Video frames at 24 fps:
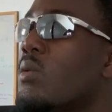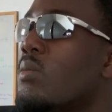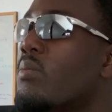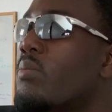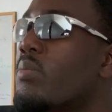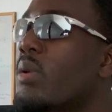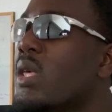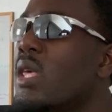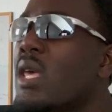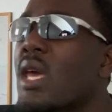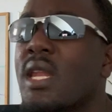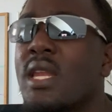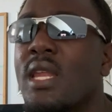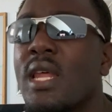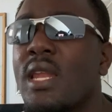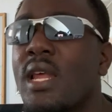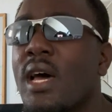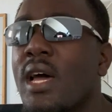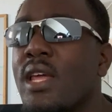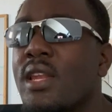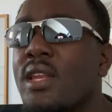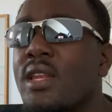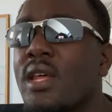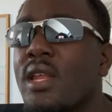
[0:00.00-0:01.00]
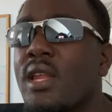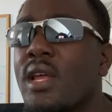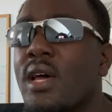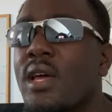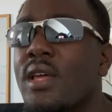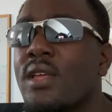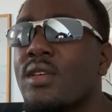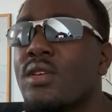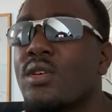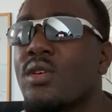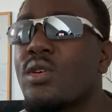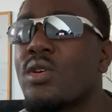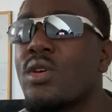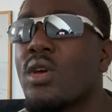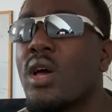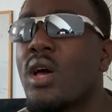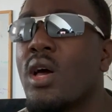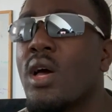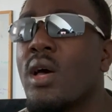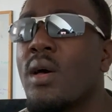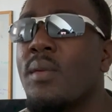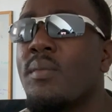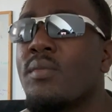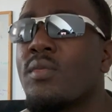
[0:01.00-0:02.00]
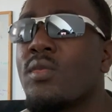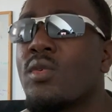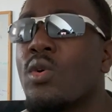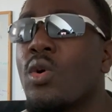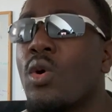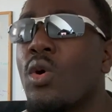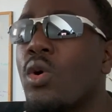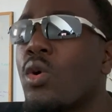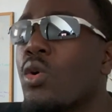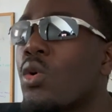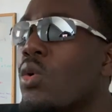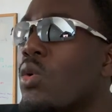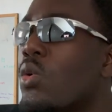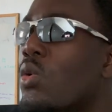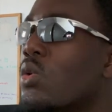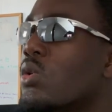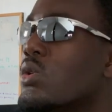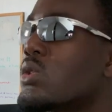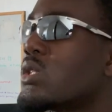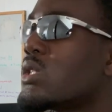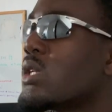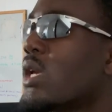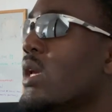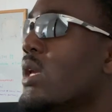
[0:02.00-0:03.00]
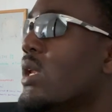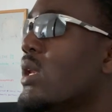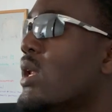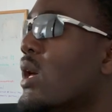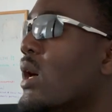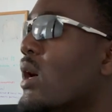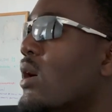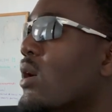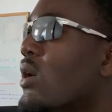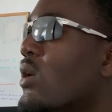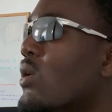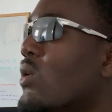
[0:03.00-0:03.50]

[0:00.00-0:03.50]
But yeah, then I got a call saying that,